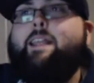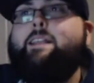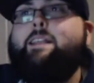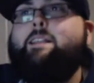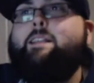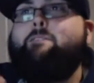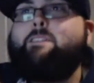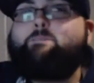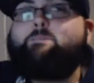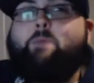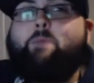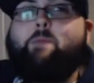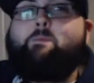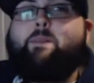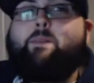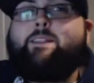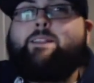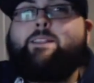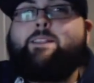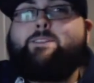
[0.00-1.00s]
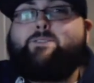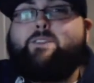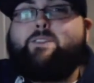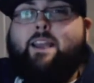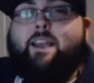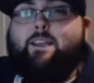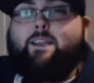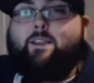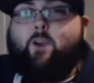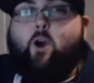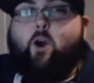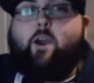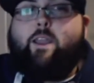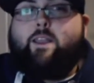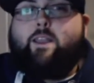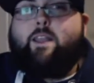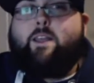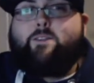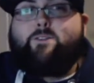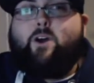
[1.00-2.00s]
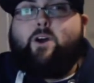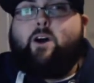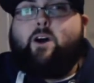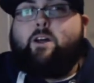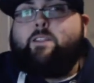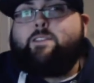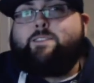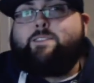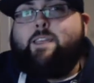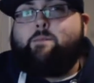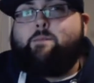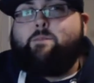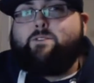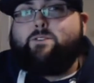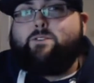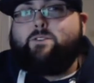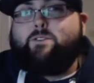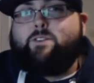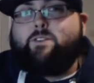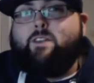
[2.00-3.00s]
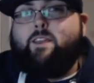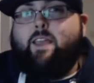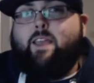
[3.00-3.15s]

there is people in the industry that got in at dot at the same as us,